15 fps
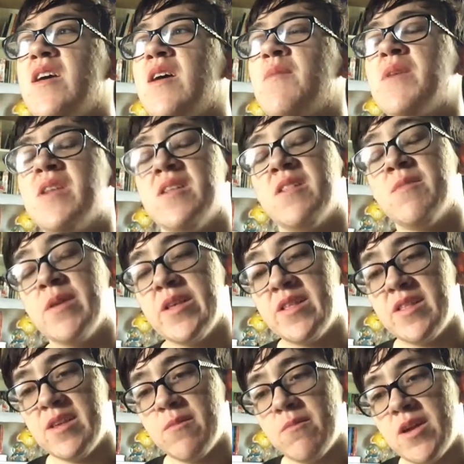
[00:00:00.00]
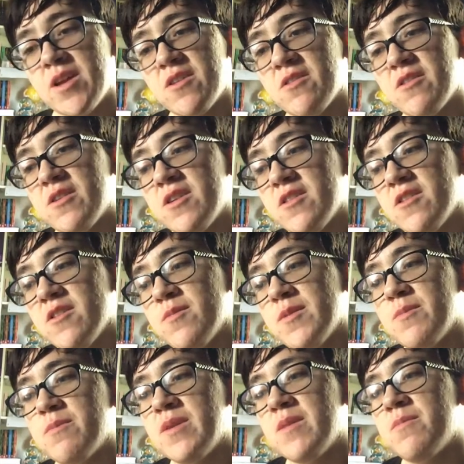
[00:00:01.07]
I mean, it may seem minor to others,
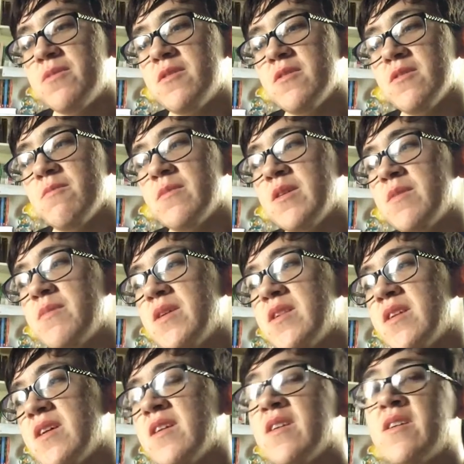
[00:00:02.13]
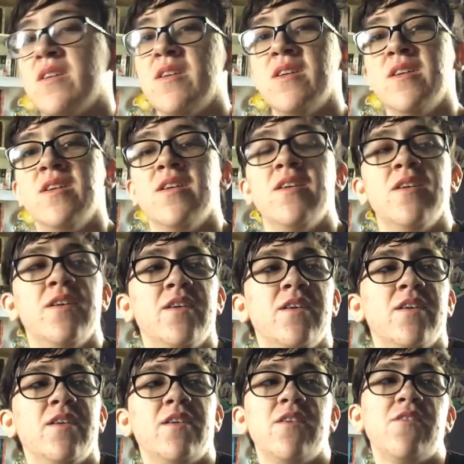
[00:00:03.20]
but people may be like,
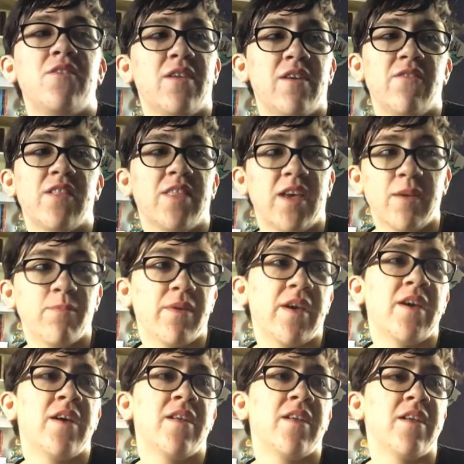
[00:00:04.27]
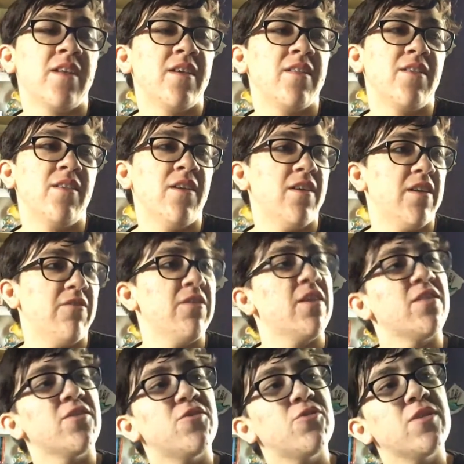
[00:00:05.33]
you don't have it that bad, at least you're not living
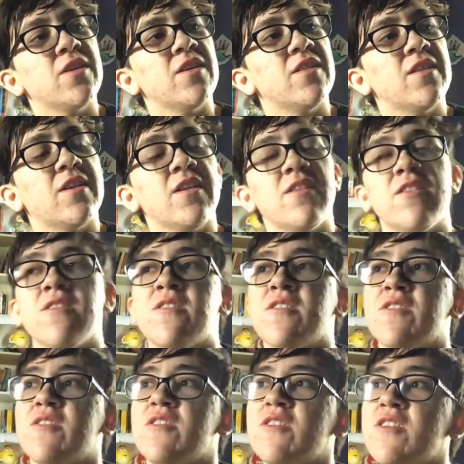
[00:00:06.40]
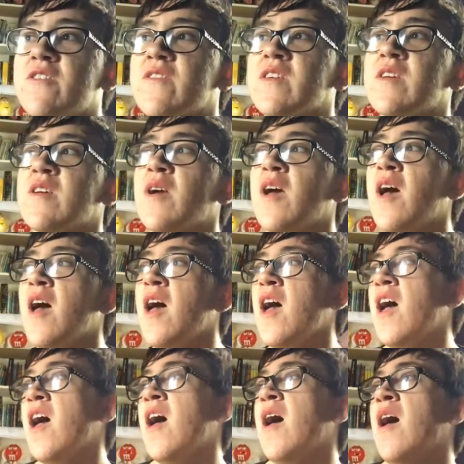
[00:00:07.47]
on the streets, at least you're not starving.
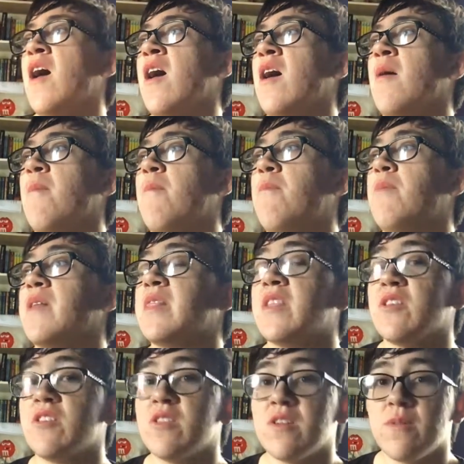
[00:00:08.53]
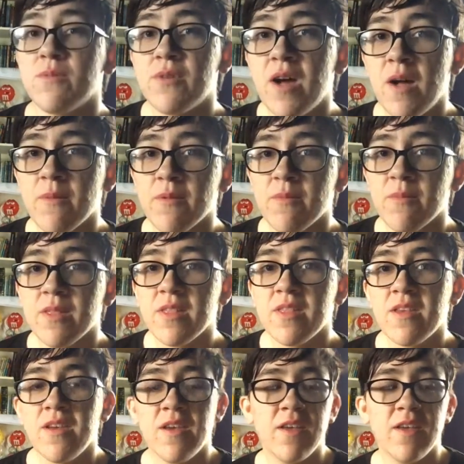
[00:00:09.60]
But there's still problems.